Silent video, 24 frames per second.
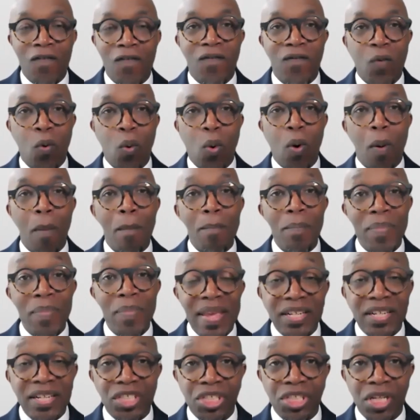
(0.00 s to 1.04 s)
for
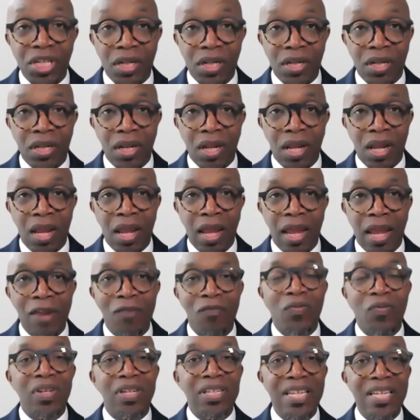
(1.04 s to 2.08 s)
mission
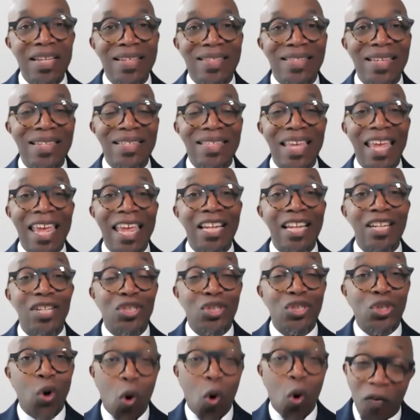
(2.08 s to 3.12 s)
releases
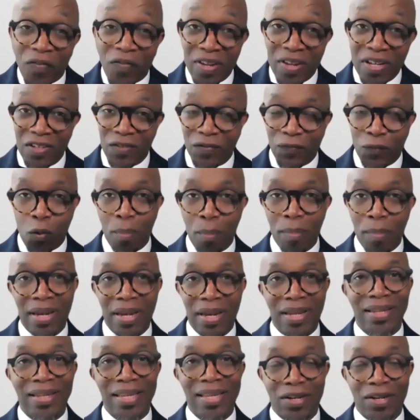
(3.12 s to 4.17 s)
endorphins for
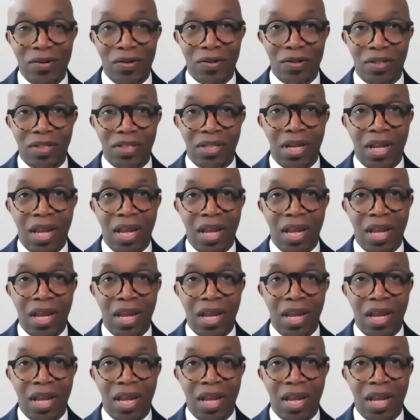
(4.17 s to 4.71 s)
many leaders